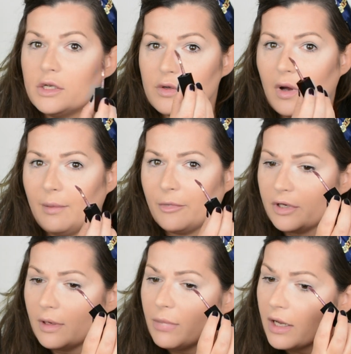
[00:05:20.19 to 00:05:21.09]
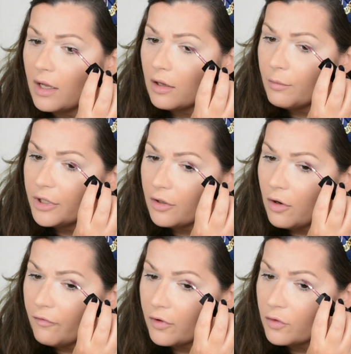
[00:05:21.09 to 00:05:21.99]
So I'm gonna apply a little bit
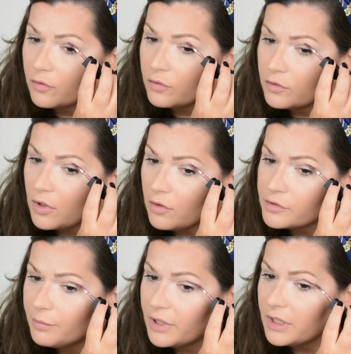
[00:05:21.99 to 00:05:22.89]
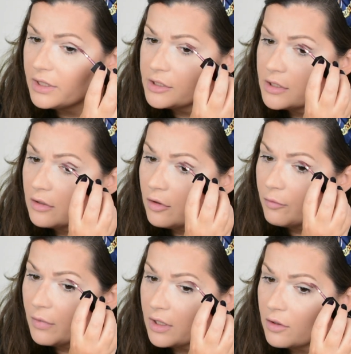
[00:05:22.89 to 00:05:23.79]
of Rose on
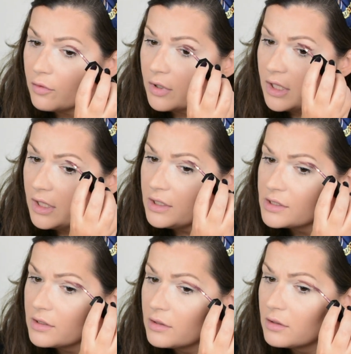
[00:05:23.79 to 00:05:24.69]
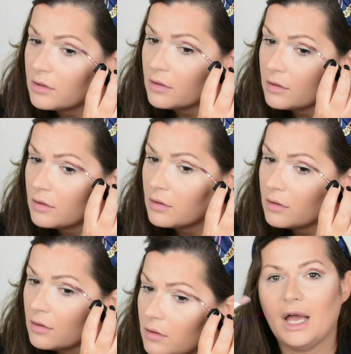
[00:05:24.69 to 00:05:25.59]
my crease.
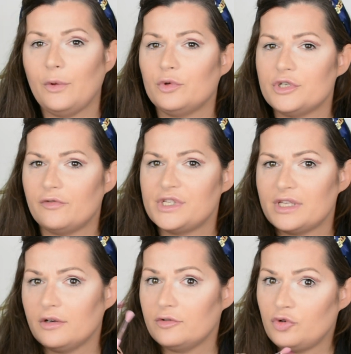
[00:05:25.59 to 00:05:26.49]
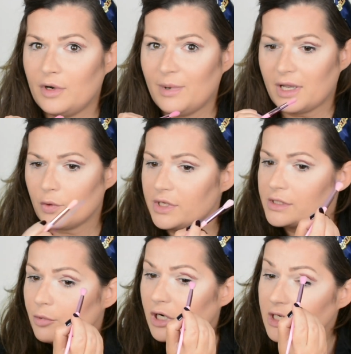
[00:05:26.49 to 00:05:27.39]
And with Jeffree Star Drama Crease
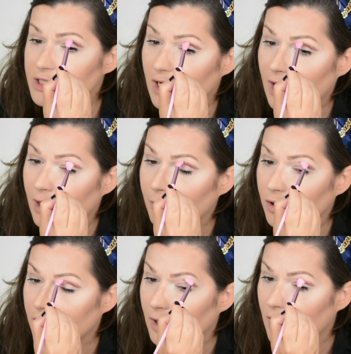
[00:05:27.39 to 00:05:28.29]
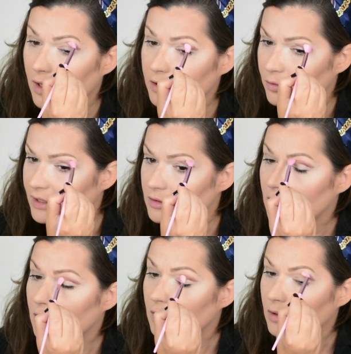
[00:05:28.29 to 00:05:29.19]
Brush, I'm gonna try
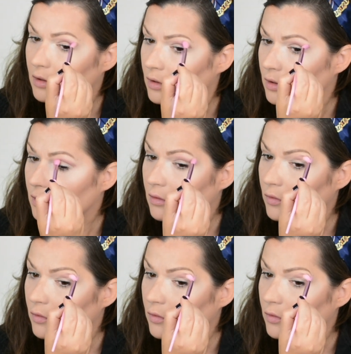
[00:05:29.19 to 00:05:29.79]
to blend this.